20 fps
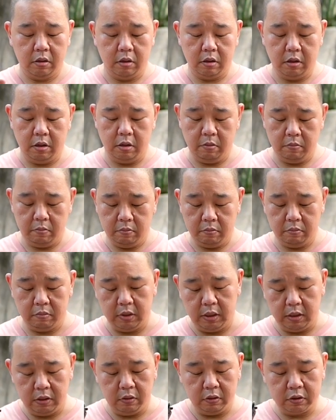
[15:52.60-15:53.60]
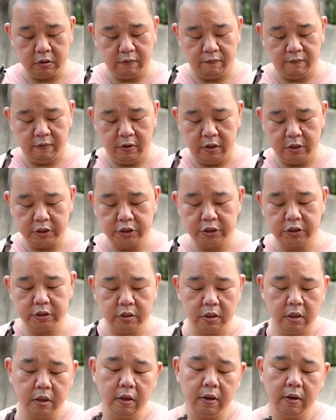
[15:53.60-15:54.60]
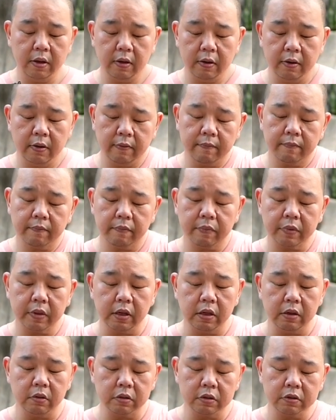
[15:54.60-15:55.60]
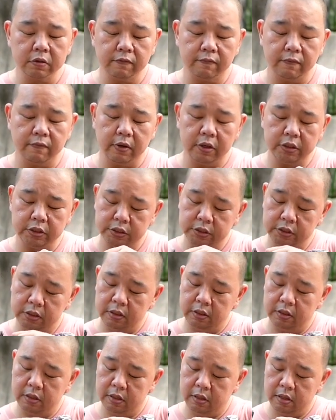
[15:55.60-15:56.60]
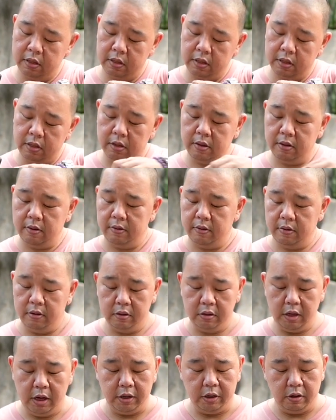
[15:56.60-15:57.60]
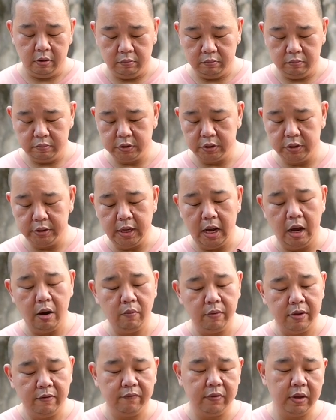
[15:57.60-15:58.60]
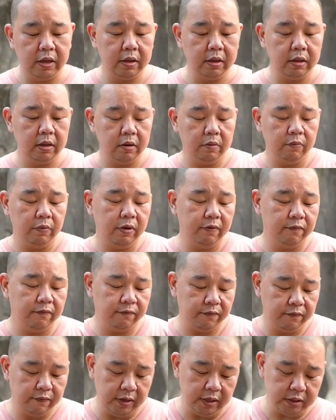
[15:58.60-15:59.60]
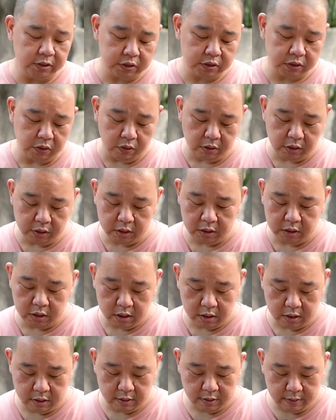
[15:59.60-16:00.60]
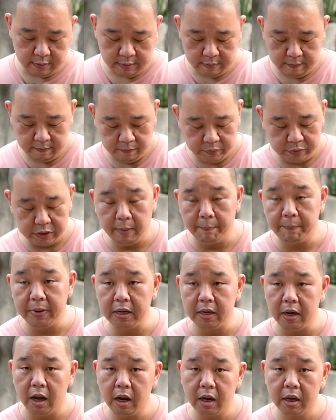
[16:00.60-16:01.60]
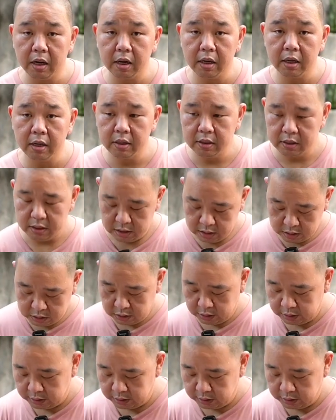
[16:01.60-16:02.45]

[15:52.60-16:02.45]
Yep, that looks flushed. That looks flushed. There you go. So now we've installed the pin lock. So